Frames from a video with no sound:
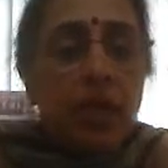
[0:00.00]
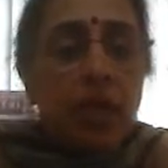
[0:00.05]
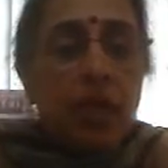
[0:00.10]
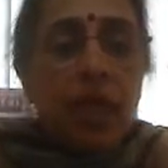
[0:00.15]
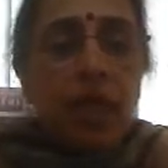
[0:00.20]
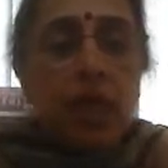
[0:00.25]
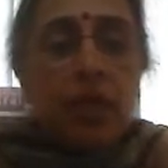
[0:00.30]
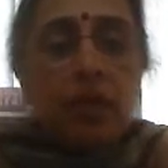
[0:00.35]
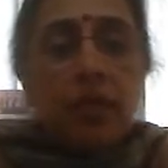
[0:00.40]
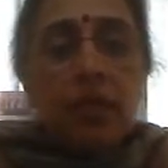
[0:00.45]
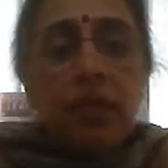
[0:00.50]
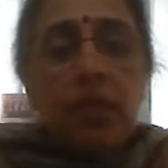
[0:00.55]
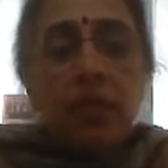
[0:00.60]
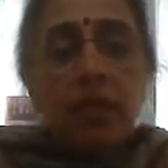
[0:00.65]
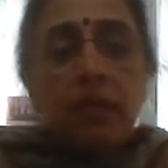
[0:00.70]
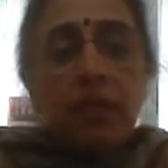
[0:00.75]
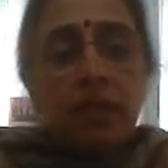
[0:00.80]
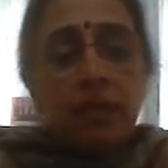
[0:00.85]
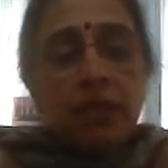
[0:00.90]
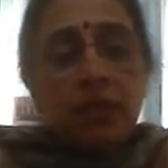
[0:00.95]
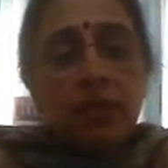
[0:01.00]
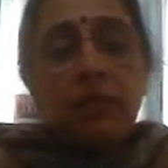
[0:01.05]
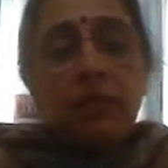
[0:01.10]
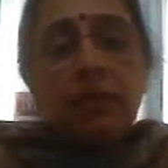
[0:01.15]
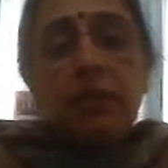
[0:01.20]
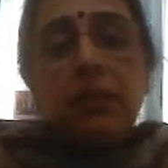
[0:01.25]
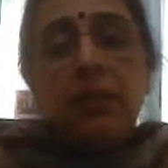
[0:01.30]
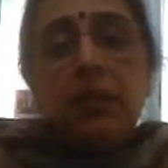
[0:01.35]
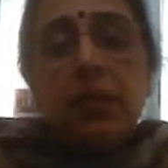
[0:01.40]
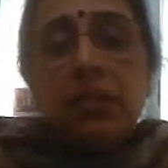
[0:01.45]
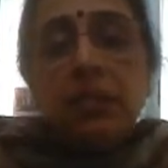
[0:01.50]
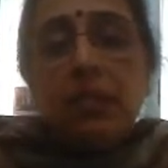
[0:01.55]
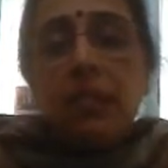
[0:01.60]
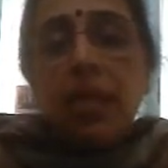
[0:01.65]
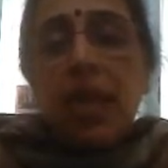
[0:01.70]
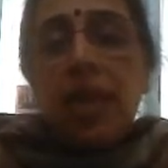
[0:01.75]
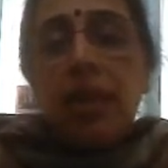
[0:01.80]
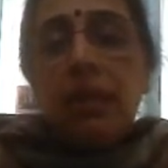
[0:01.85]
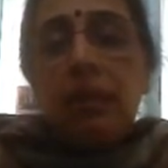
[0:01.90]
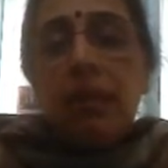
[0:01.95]
and then these
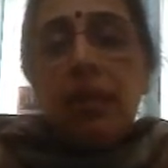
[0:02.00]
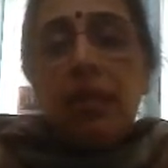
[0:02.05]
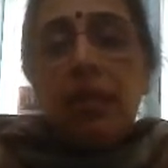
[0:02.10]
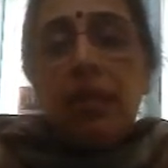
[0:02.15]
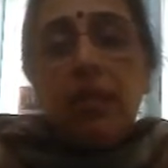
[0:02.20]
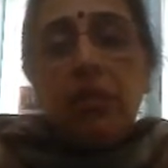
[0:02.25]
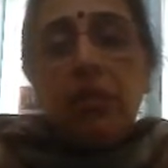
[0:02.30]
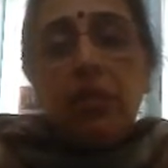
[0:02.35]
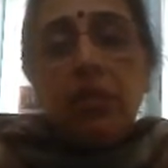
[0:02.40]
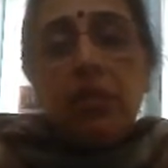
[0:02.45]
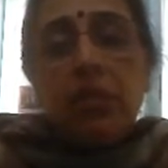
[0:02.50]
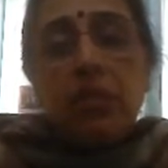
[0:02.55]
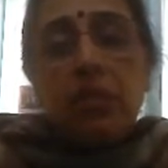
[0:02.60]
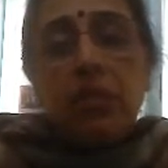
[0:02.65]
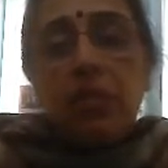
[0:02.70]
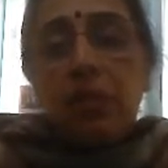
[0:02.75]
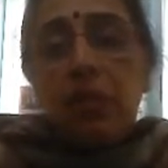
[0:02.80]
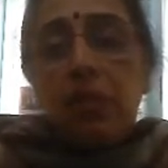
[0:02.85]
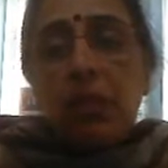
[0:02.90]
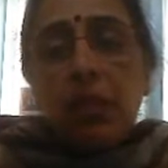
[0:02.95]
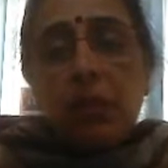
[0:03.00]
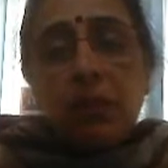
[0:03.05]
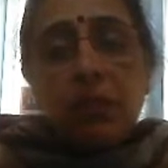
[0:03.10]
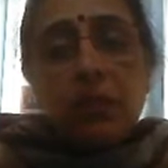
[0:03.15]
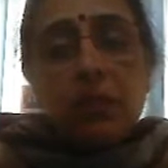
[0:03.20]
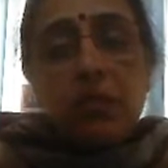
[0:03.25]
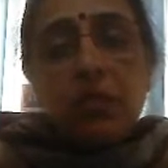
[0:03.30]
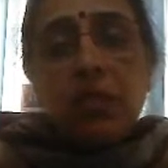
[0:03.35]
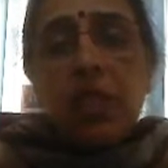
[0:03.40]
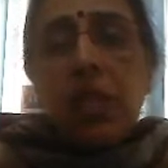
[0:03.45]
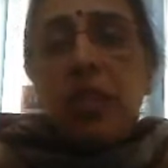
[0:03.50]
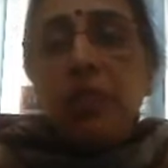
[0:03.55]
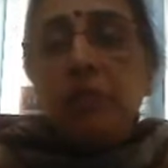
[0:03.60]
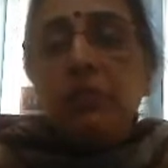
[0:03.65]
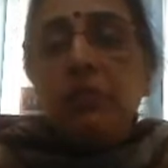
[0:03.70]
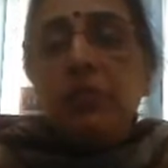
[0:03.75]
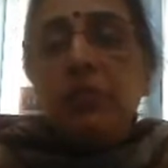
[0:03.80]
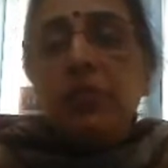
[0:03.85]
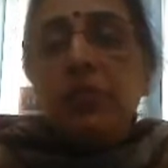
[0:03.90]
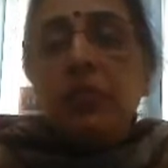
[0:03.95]
slack variables
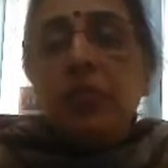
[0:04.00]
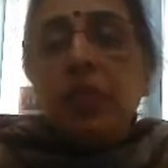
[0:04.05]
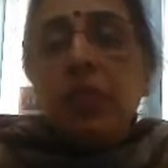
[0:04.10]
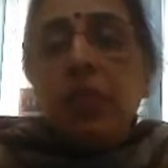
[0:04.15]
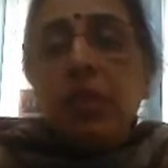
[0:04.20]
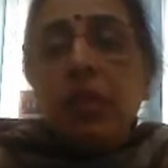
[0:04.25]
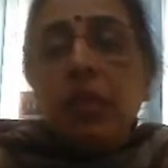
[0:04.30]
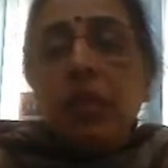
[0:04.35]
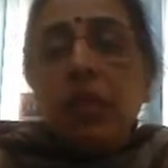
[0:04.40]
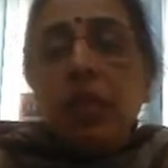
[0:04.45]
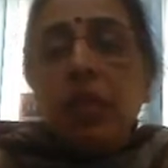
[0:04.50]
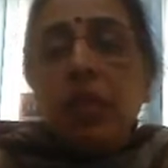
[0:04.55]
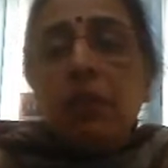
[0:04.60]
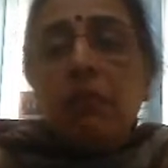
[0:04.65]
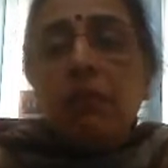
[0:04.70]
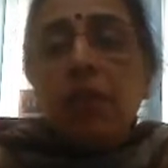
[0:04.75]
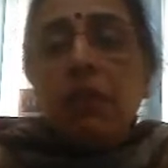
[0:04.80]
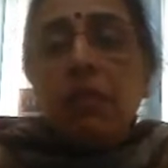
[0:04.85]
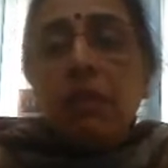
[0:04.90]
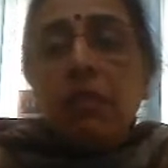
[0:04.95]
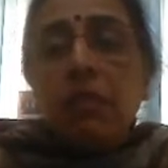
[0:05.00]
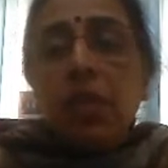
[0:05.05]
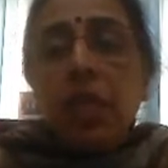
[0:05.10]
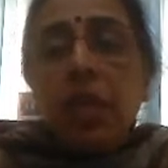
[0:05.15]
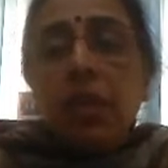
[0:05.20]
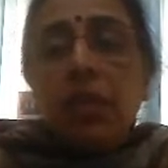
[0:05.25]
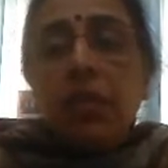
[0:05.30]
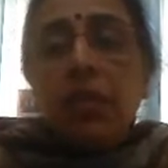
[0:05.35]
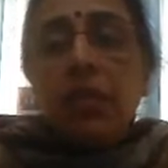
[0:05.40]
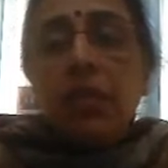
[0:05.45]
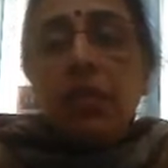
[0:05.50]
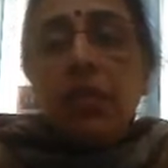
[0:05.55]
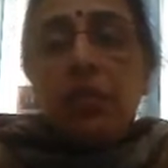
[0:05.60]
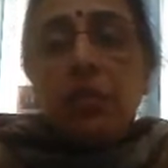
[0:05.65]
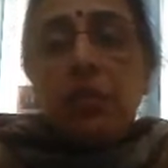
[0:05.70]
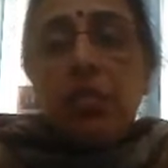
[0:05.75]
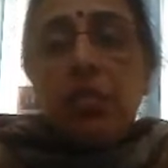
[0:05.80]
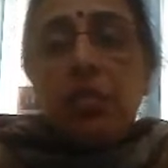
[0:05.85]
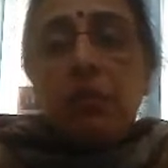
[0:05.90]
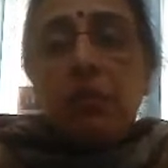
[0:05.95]
themselves gave us our
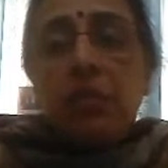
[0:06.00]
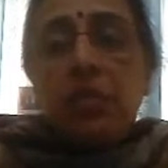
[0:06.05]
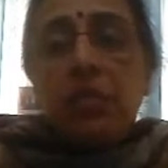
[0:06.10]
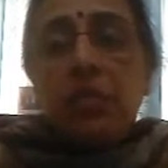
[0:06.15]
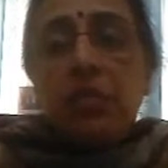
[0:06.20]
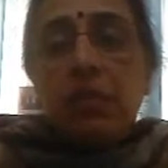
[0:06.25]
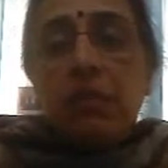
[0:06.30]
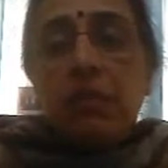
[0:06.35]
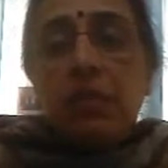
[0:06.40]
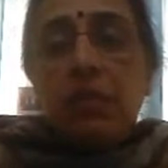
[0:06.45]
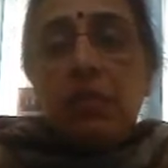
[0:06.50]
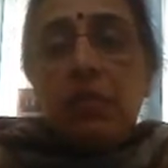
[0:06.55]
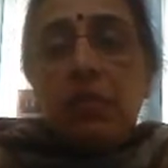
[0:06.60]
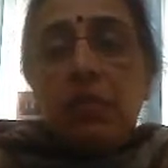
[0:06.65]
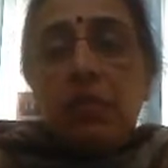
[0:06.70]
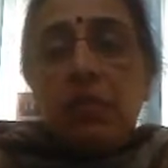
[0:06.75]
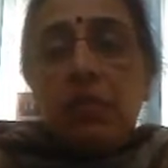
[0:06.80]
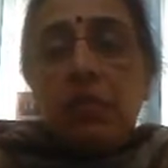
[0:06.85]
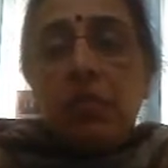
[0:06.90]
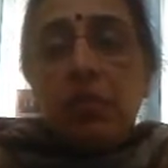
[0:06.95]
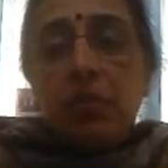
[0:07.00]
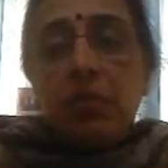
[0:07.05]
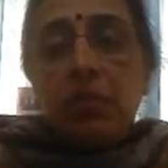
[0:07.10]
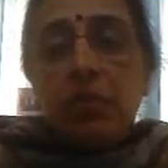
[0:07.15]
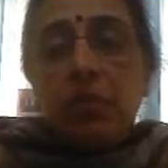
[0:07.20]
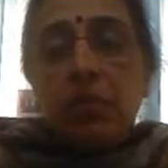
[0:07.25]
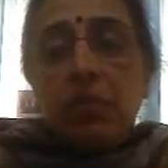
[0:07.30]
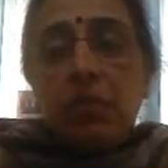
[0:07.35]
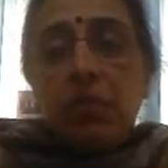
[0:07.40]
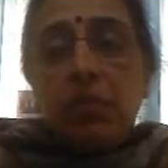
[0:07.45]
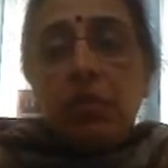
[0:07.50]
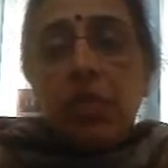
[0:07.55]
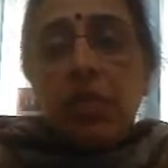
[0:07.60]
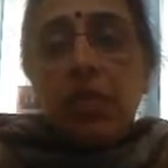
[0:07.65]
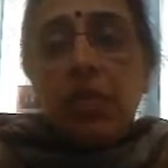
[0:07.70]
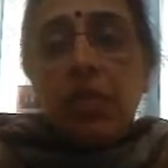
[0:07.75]
initial basic physical solutions, right?